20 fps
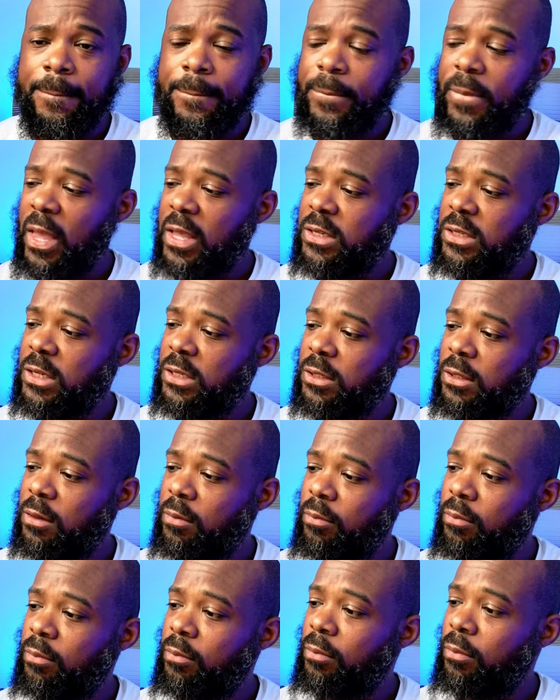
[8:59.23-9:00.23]

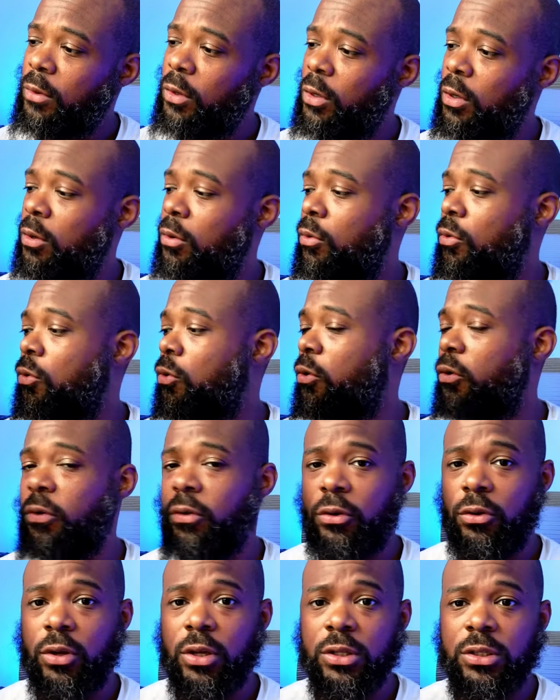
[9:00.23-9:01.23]
system, you know, or
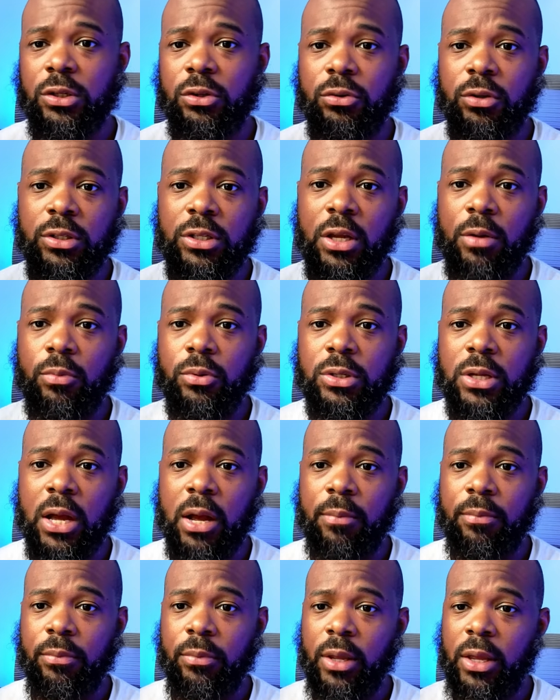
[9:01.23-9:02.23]
you can sit on the
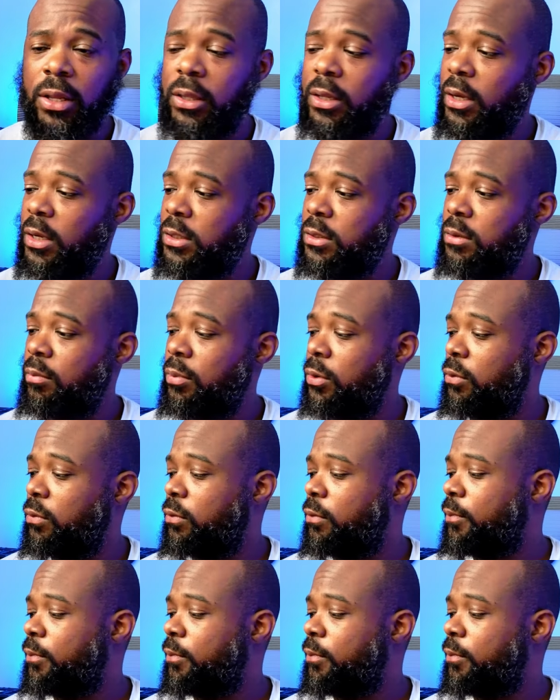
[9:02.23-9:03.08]
tabletop. It does both.